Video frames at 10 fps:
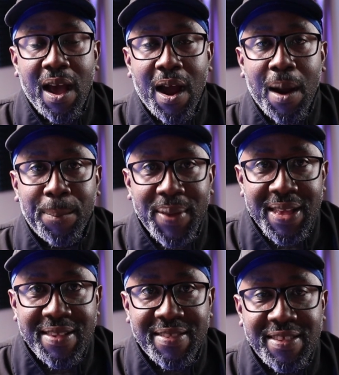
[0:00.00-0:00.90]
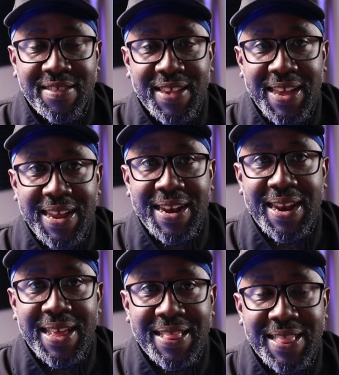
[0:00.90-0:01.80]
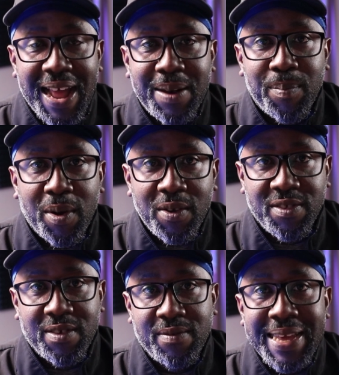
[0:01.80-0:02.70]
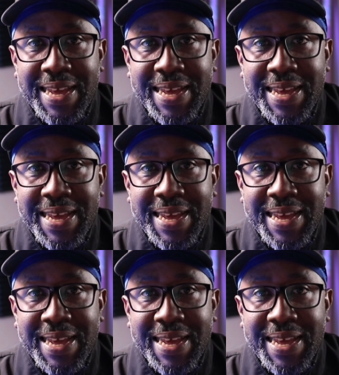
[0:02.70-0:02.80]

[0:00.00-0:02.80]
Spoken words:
are pieces in that puzzle.